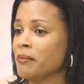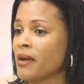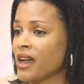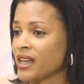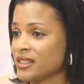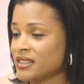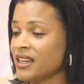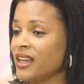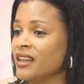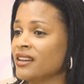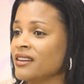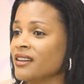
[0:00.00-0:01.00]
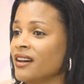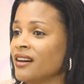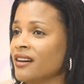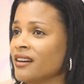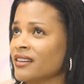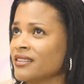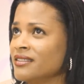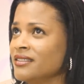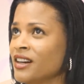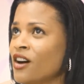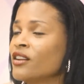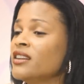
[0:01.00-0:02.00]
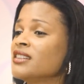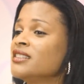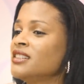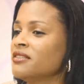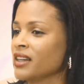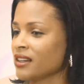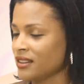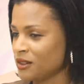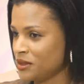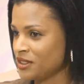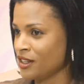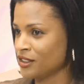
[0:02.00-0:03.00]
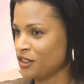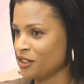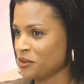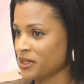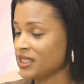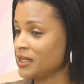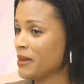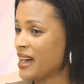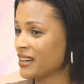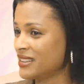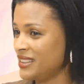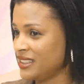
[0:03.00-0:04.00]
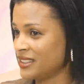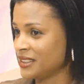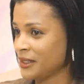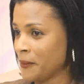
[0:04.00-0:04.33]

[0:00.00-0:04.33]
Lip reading: Pack it in a Honda Civic that we started off with in the back seat.